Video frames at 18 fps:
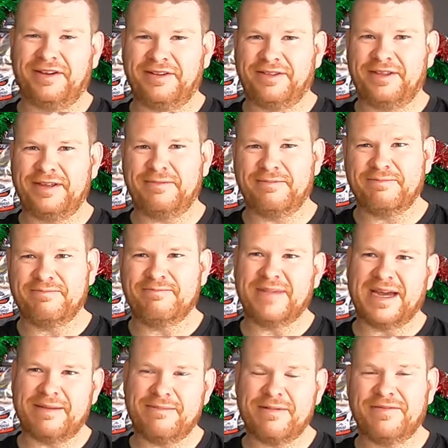think
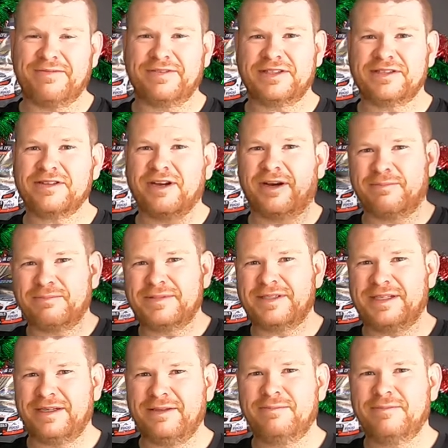maybe if a top
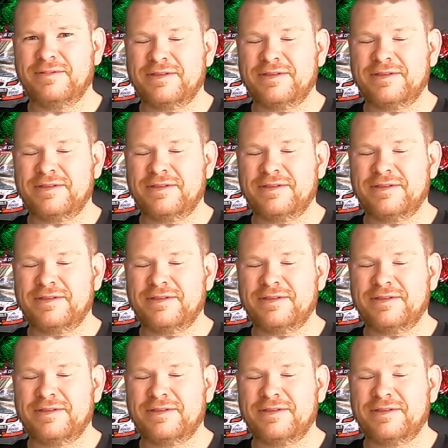team